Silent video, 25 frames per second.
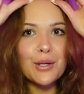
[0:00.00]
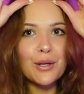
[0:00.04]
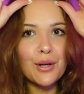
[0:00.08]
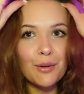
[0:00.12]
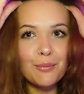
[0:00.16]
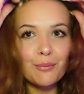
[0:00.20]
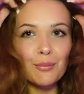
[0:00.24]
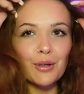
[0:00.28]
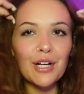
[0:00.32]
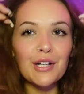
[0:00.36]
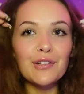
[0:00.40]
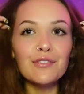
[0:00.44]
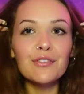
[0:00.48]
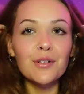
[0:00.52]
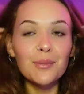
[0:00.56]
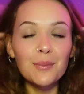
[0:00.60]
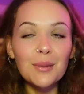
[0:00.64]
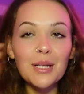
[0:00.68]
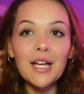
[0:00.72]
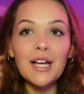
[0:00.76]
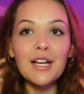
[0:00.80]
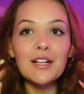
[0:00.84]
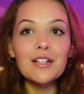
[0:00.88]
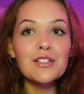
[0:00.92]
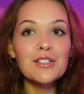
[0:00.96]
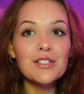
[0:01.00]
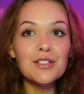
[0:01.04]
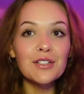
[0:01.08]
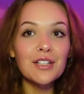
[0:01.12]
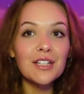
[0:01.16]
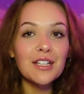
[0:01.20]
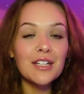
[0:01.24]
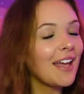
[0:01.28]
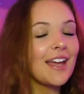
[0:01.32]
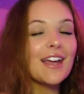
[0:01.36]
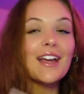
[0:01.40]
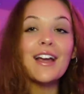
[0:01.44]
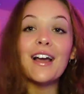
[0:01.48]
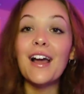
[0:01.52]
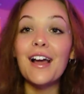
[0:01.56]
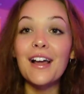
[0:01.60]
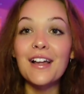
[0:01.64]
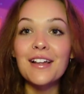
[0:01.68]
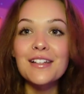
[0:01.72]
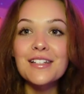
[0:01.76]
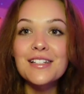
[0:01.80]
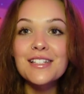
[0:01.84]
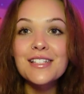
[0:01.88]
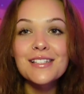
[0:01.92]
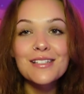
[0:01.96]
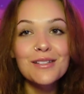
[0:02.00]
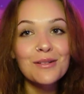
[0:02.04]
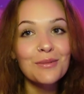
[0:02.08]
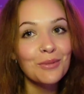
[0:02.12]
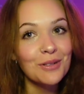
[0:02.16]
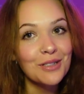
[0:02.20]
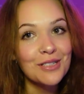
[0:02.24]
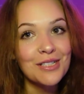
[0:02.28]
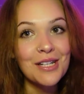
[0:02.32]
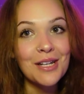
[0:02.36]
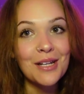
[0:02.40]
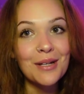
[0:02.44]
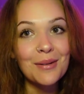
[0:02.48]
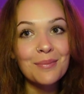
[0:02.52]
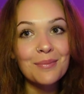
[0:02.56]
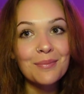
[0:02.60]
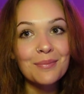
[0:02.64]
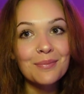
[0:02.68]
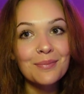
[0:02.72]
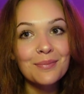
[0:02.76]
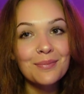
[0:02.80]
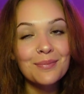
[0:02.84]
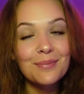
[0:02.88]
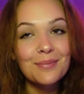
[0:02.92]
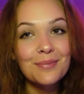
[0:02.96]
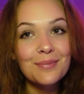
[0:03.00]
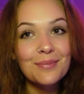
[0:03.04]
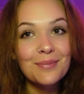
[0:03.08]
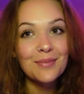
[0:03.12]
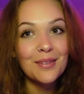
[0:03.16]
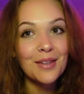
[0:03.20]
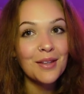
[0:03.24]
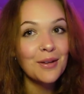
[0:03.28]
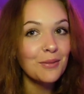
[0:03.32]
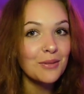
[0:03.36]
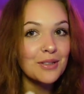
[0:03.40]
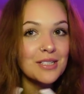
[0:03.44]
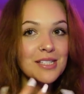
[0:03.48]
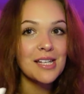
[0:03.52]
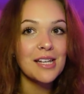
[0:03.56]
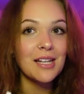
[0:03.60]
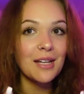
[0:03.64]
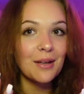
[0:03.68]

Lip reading: on brand for me, actually. Hey guys, what's up? What's